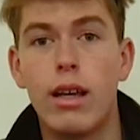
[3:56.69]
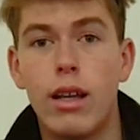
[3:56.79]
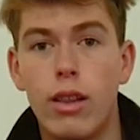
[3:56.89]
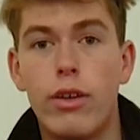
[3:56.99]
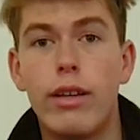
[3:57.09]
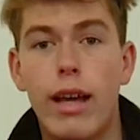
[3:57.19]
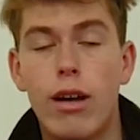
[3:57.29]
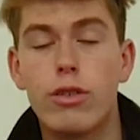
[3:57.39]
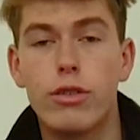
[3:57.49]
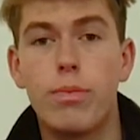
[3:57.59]
learning
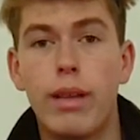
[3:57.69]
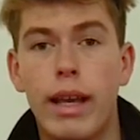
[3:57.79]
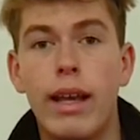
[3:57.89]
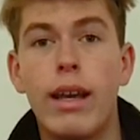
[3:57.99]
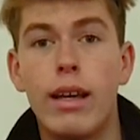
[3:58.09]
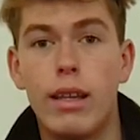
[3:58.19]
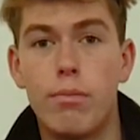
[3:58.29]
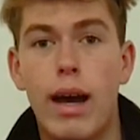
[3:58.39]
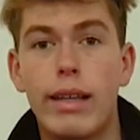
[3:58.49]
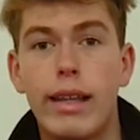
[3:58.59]
how to play the
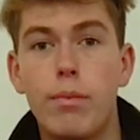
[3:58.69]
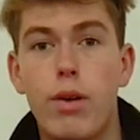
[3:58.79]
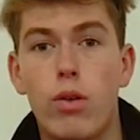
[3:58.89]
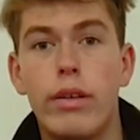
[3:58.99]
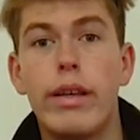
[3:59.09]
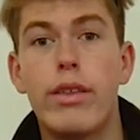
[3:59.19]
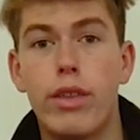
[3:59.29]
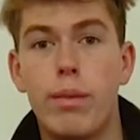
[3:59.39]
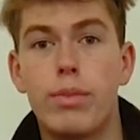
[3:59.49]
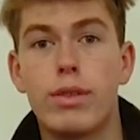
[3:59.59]
My Little Pony
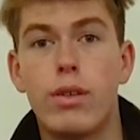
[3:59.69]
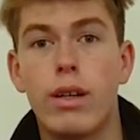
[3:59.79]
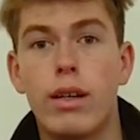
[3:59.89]
theme song.